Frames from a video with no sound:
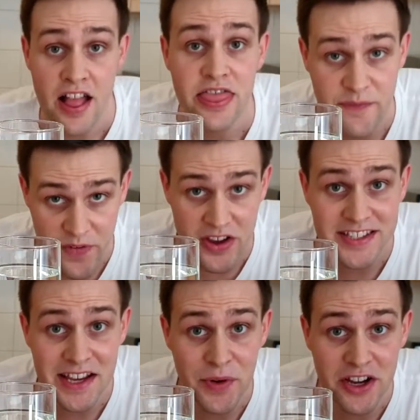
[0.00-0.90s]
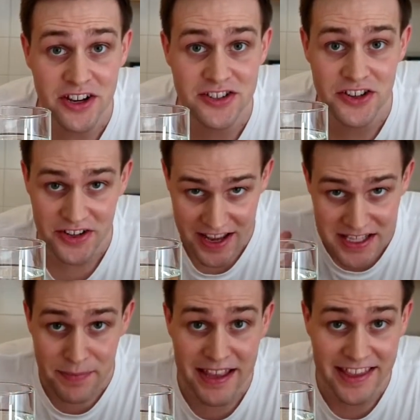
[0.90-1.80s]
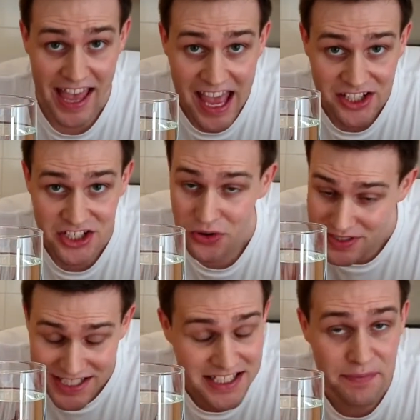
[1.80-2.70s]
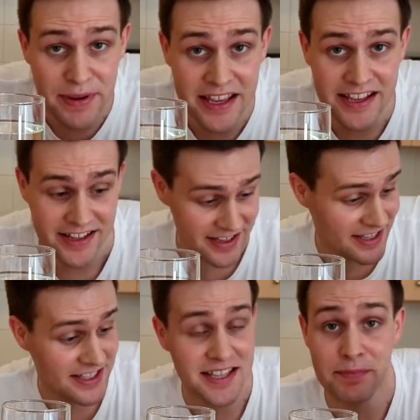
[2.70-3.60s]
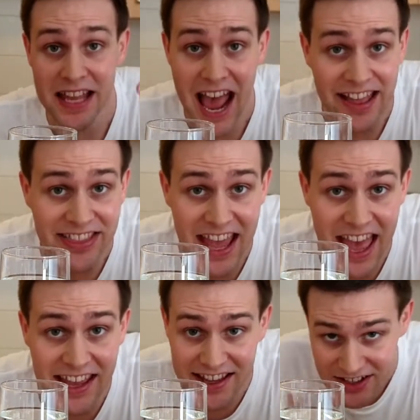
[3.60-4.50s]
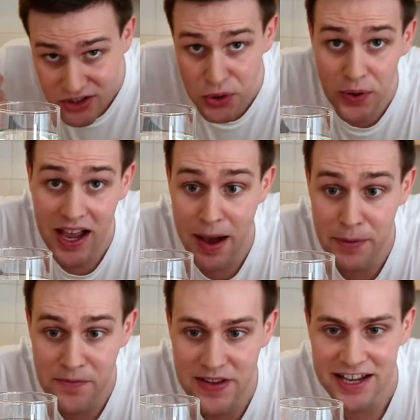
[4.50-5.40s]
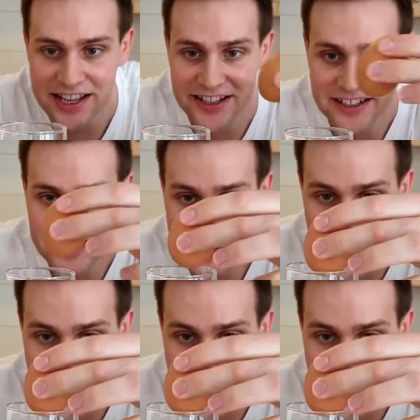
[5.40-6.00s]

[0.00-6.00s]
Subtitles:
The first thing we're going to do is make the eggshell disappear. Simply add the egg to a cup of vinegar.